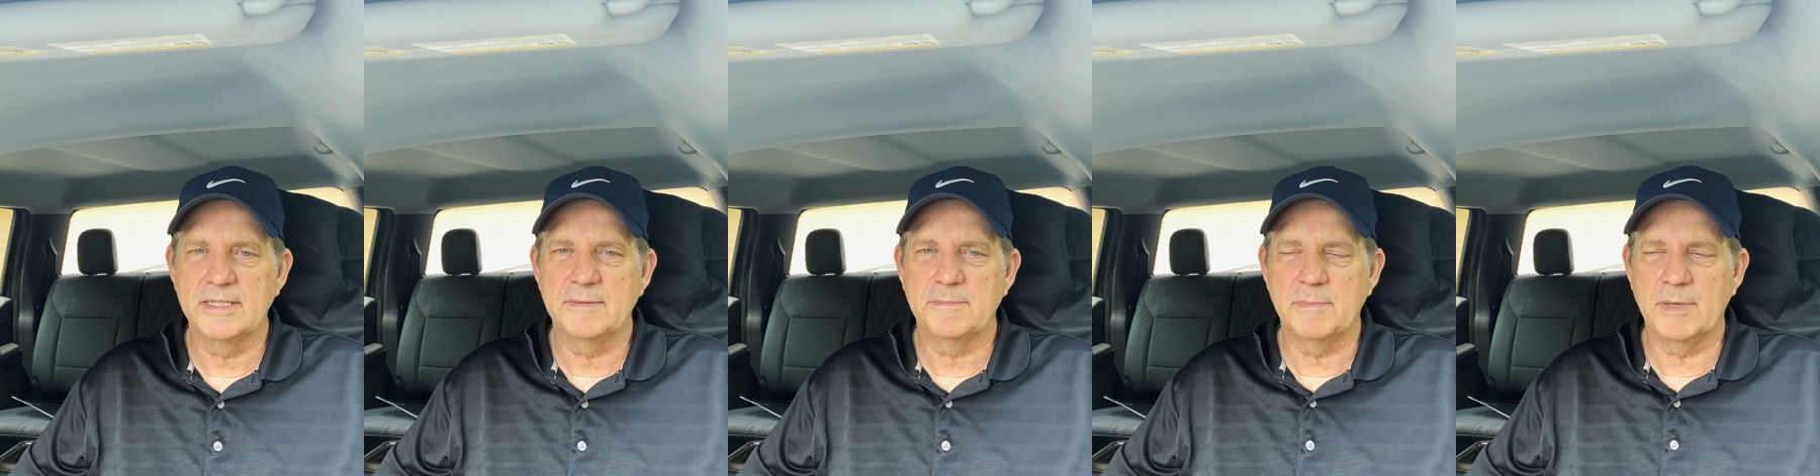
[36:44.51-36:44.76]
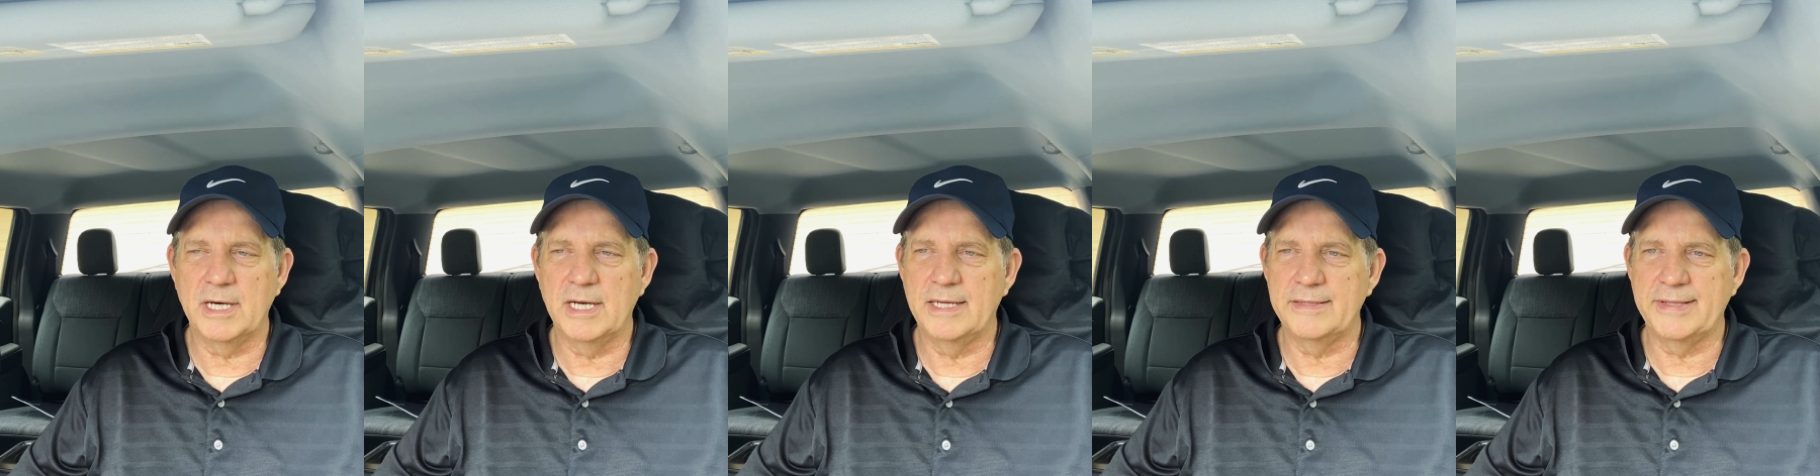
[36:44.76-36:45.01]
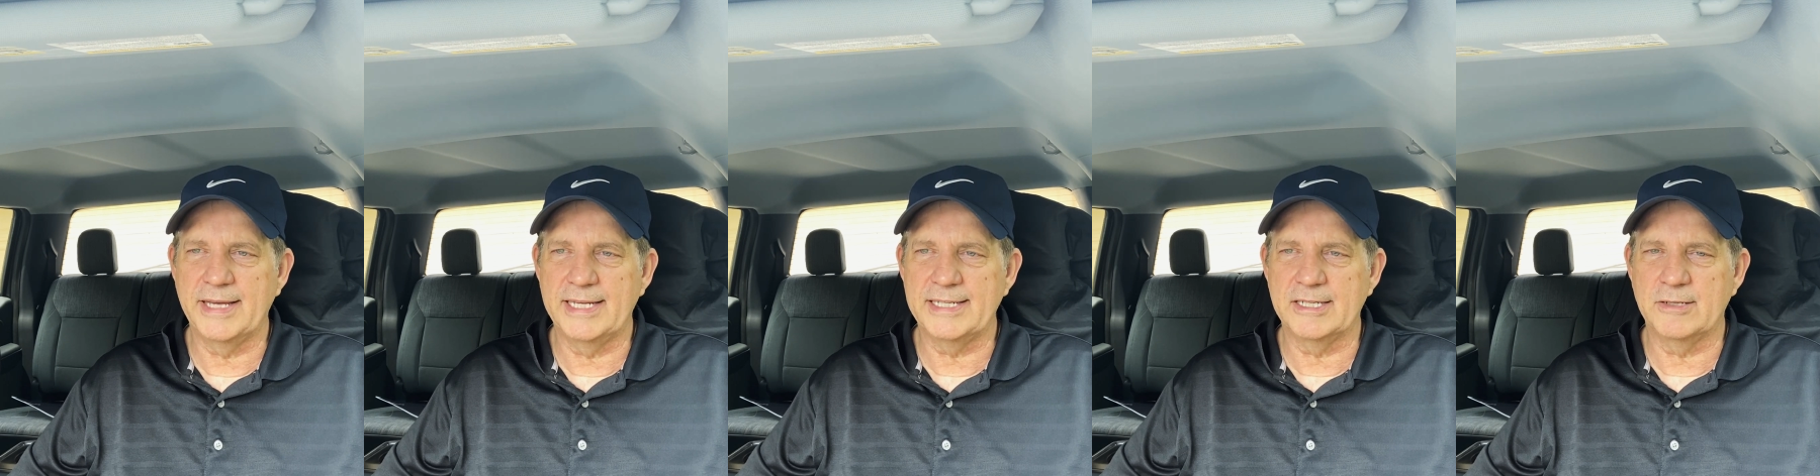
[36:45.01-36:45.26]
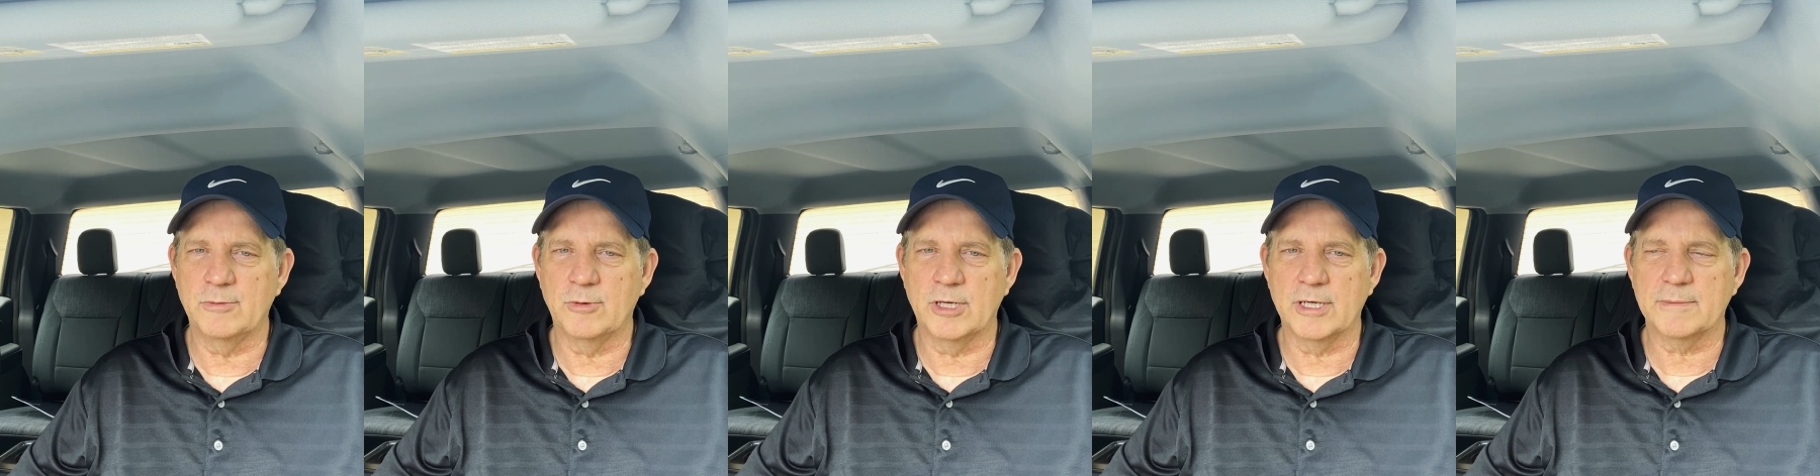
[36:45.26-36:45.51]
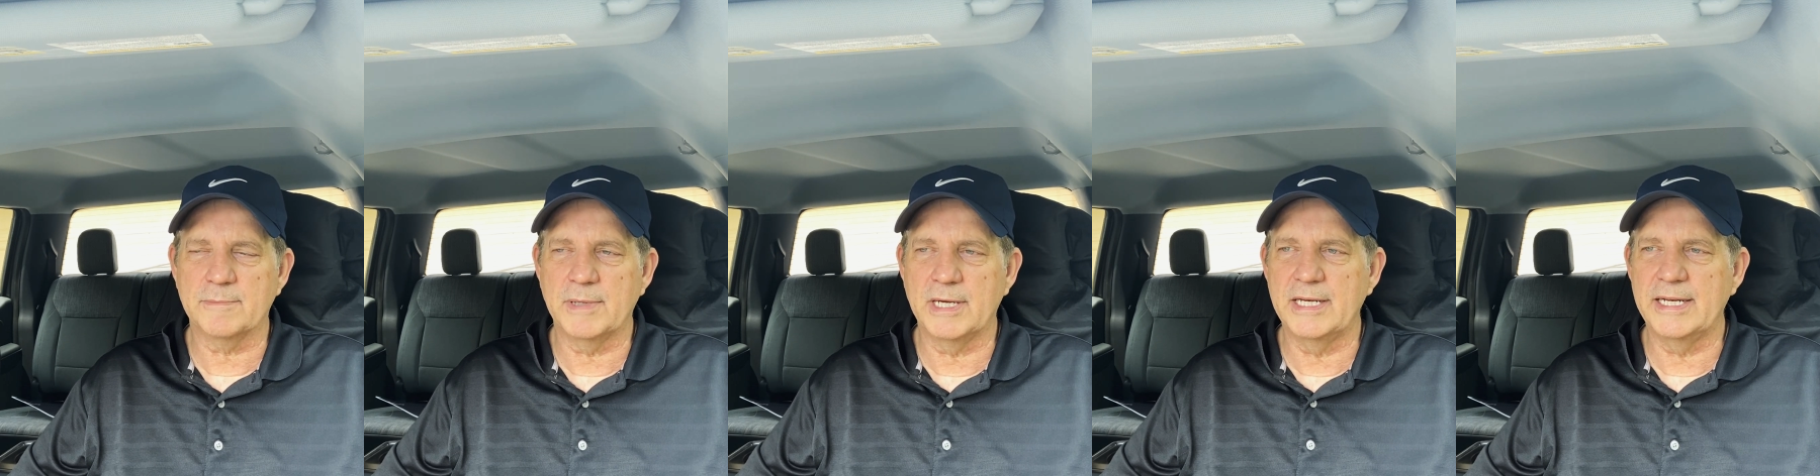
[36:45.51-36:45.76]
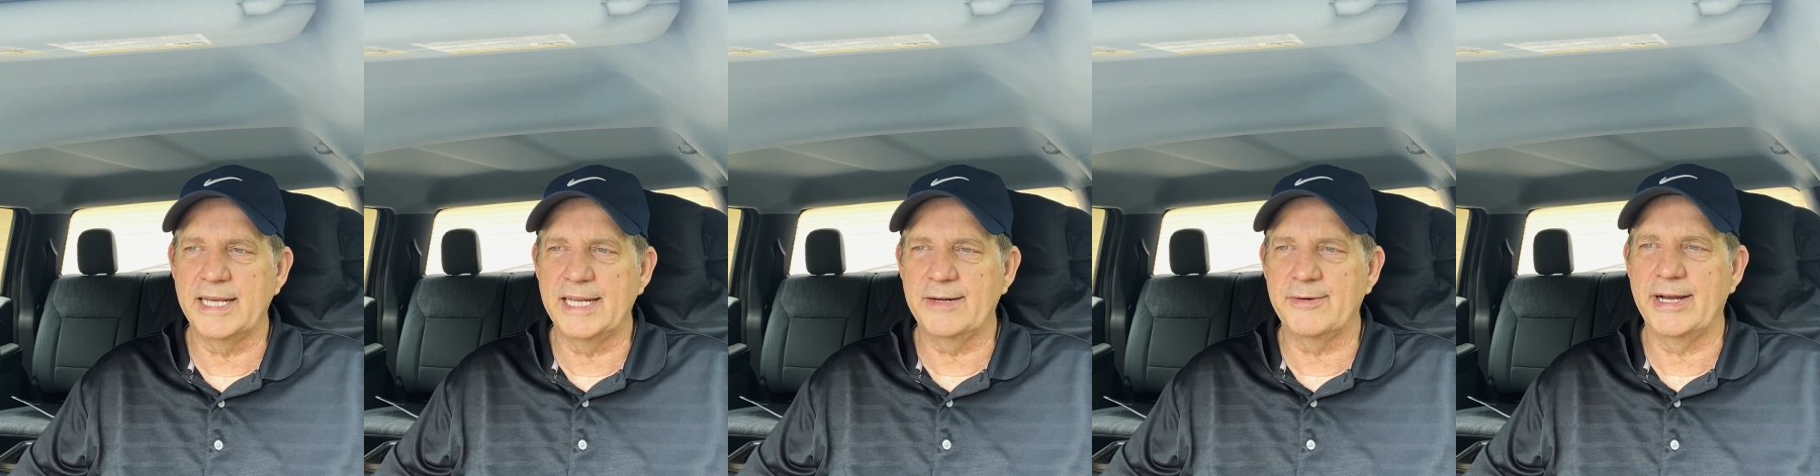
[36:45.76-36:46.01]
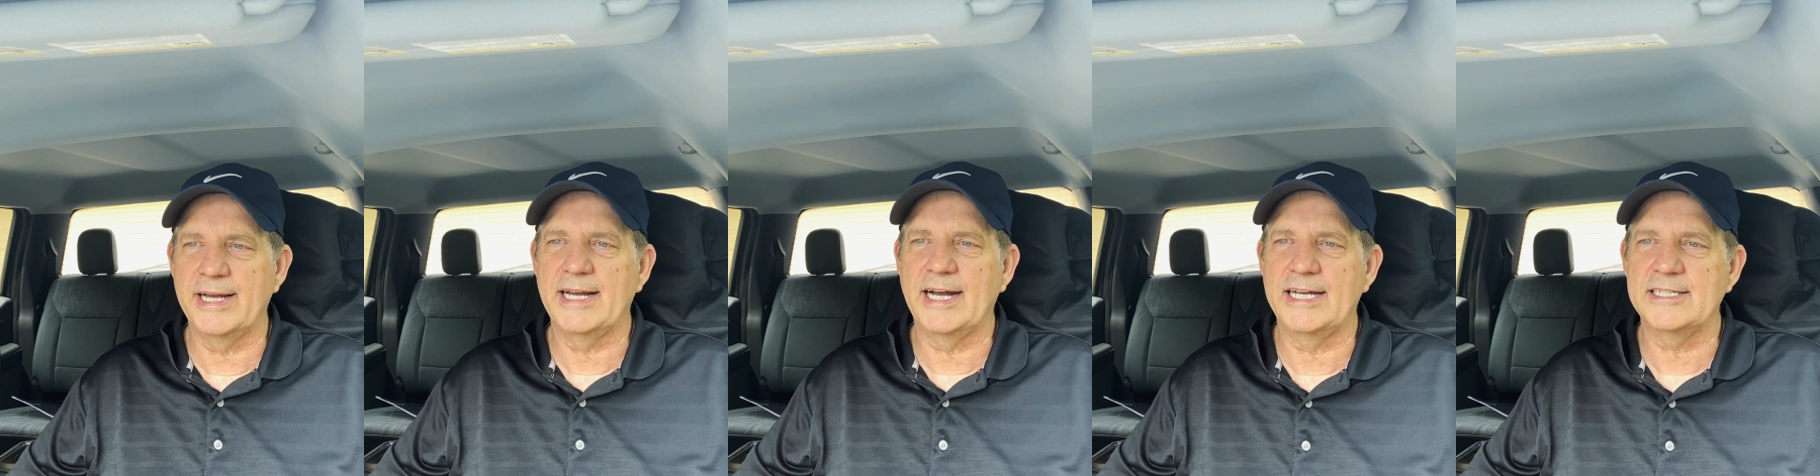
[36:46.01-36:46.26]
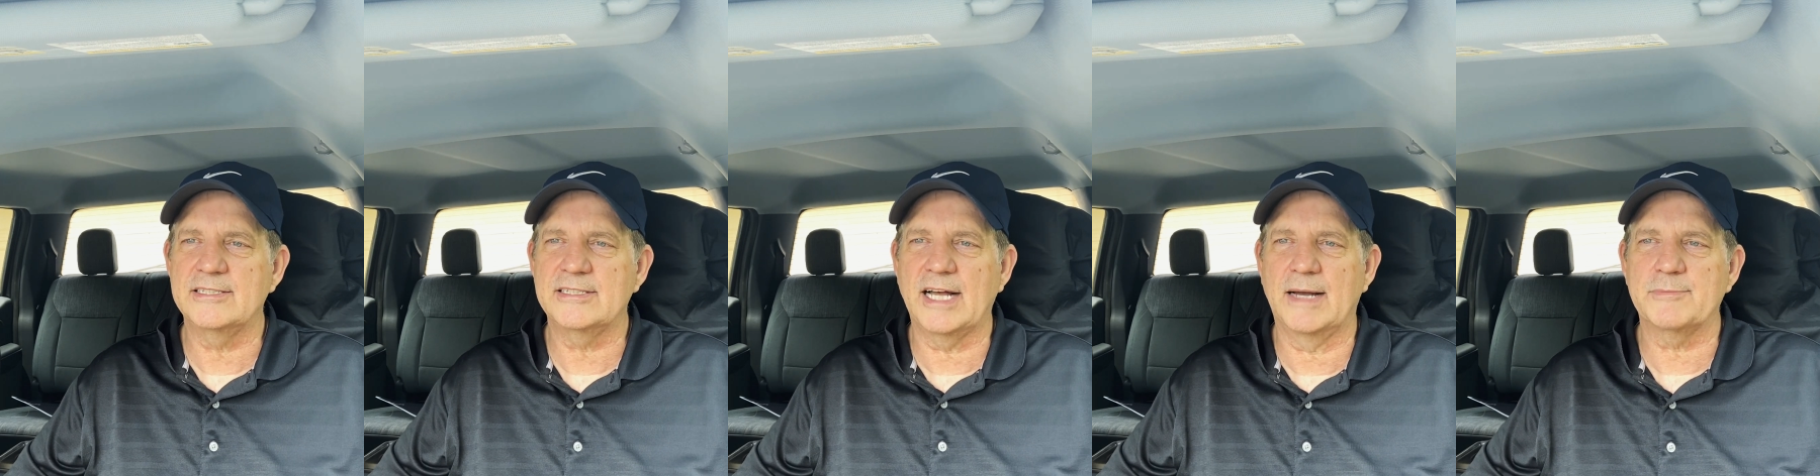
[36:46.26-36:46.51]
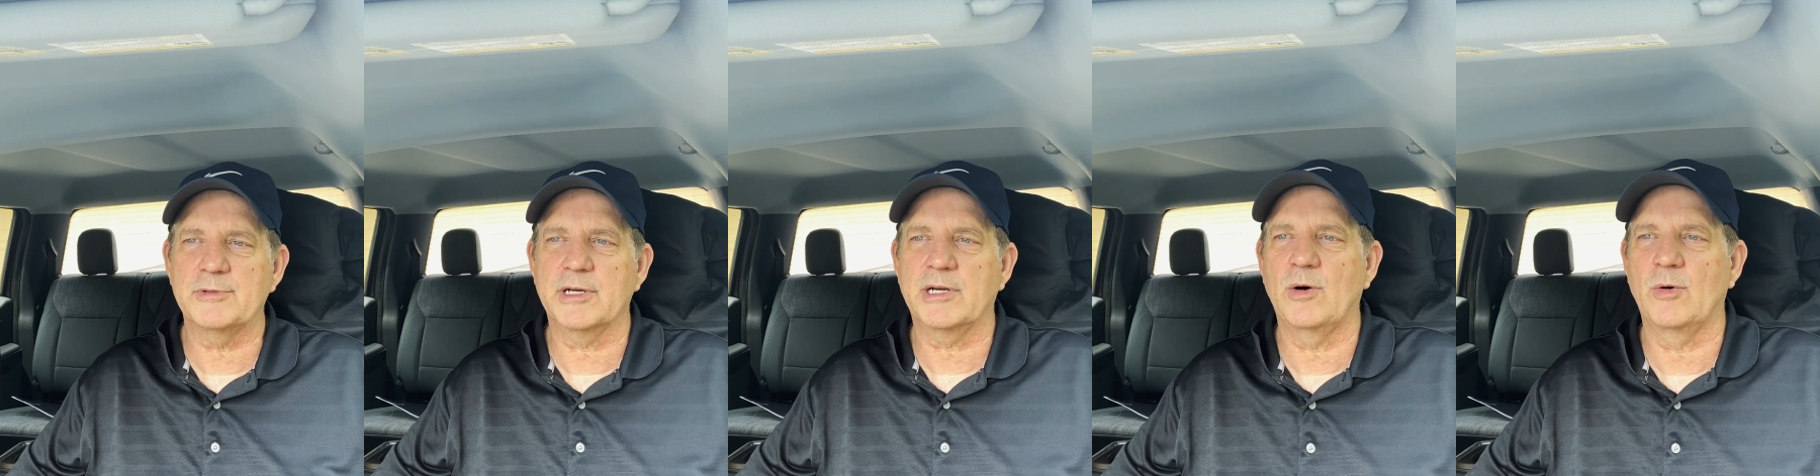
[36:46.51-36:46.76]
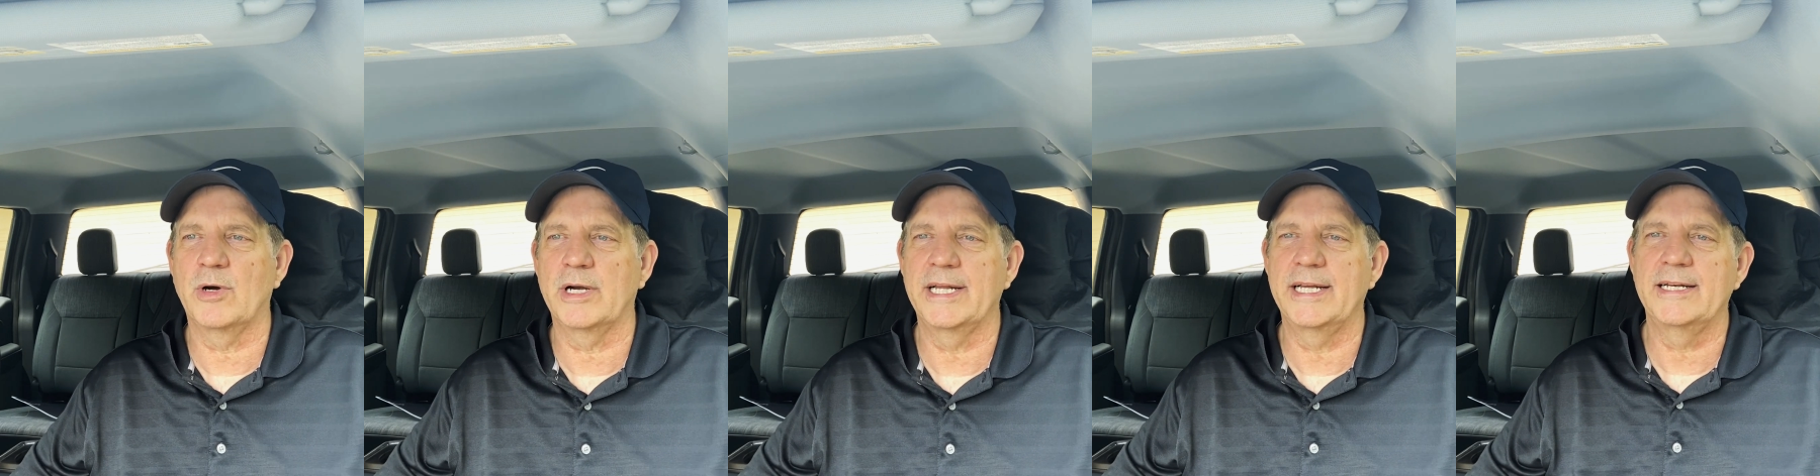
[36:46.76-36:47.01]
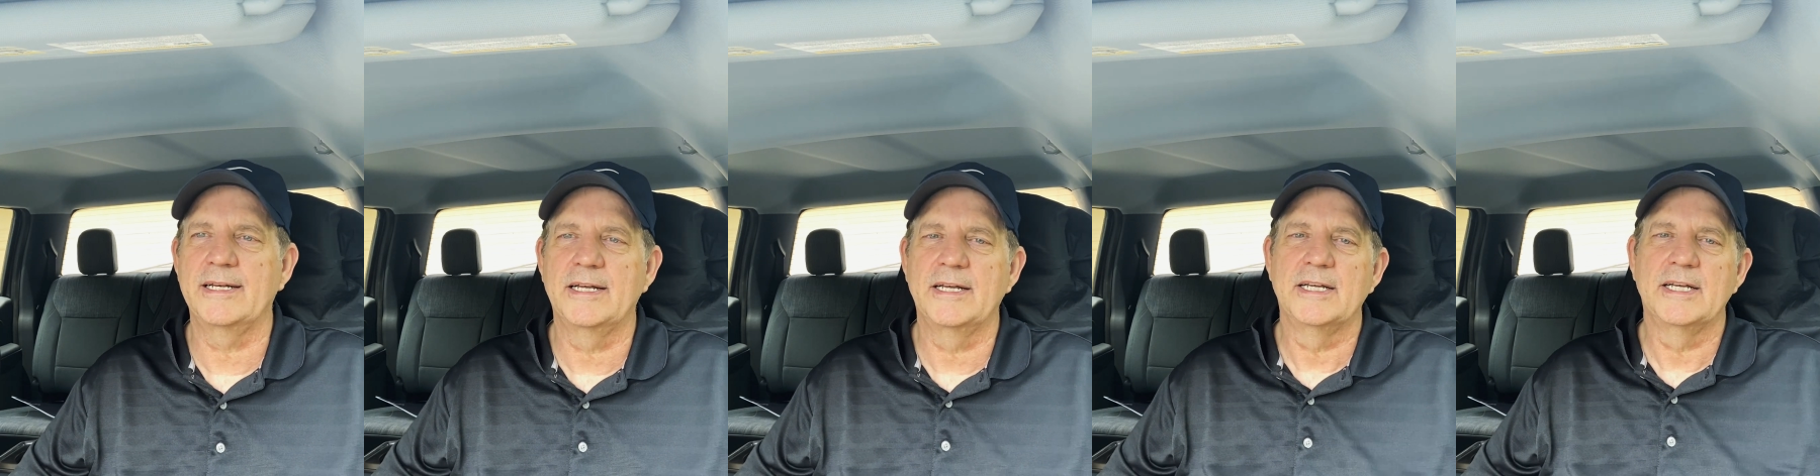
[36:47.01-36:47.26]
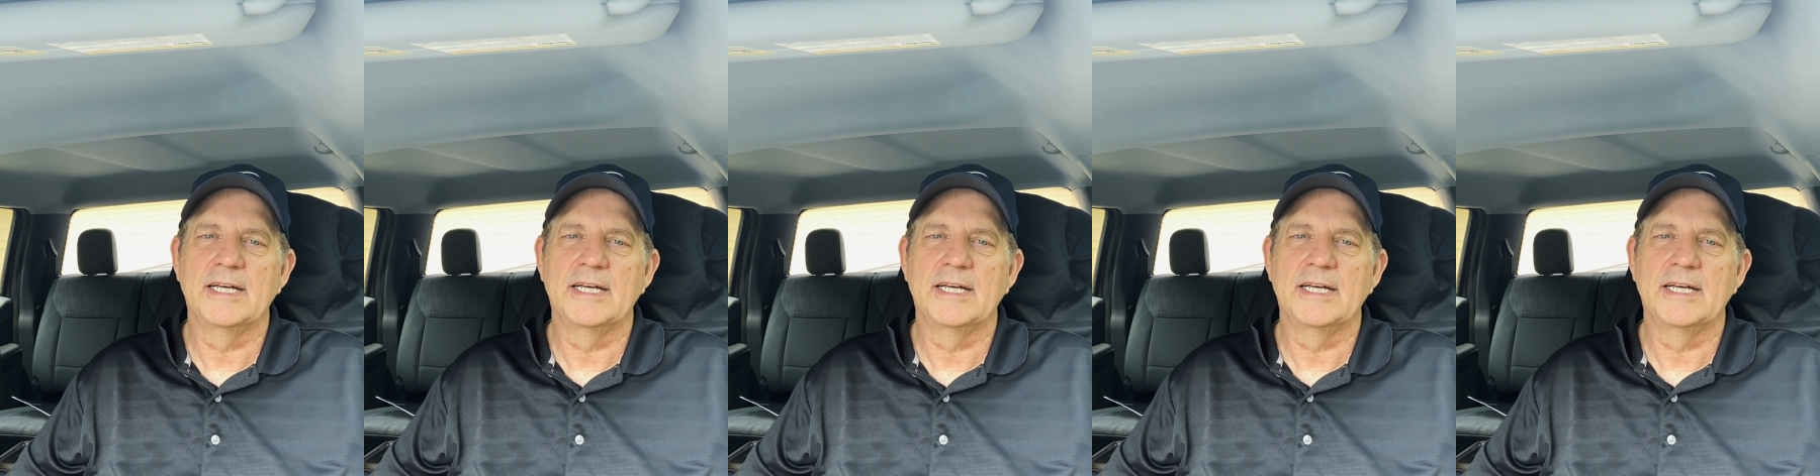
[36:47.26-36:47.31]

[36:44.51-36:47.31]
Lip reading: but that didn't work. But anyway, I stopped recording.